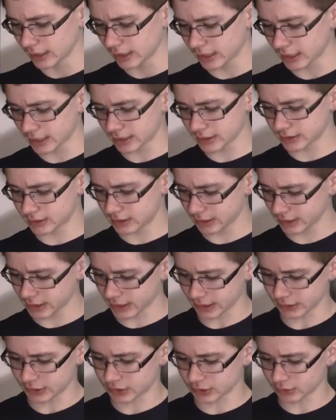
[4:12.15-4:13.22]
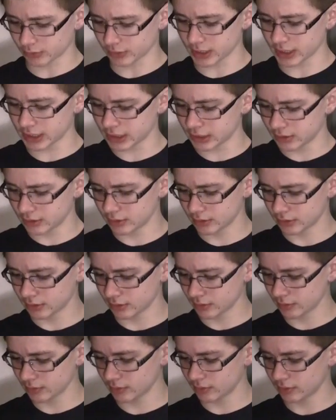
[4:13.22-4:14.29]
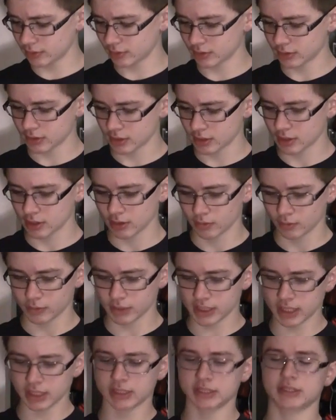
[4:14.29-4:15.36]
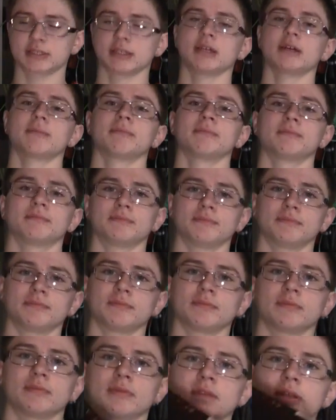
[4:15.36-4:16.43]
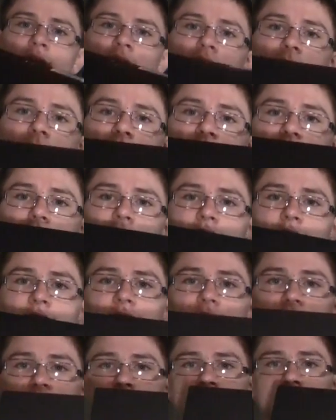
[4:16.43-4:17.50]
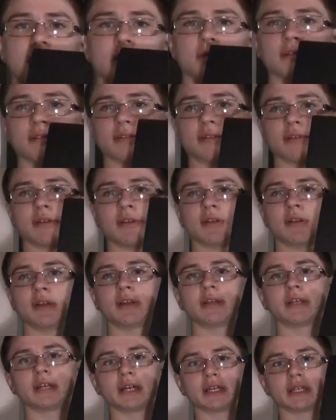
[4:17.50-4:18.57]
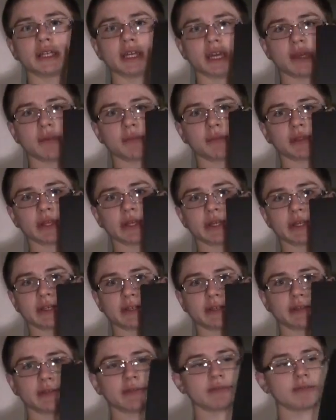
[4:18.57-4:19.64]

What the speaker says: And yeah, so we did some gaming. We did some gun game like